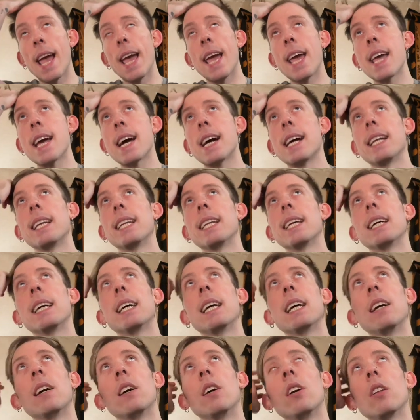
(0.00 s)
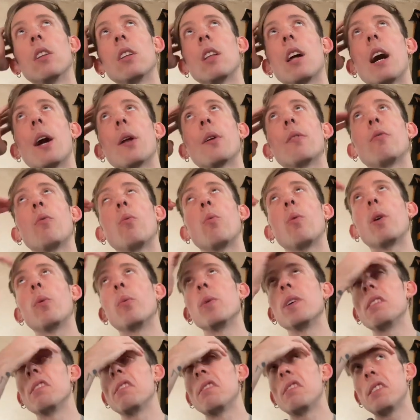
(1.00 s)
And a lot of what
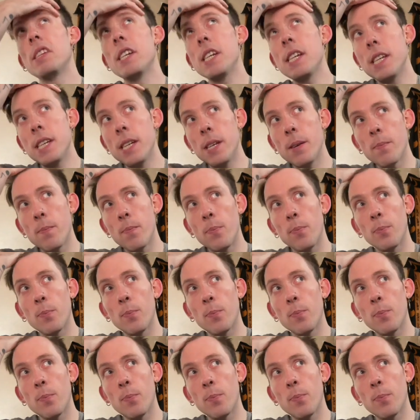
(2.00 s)
we see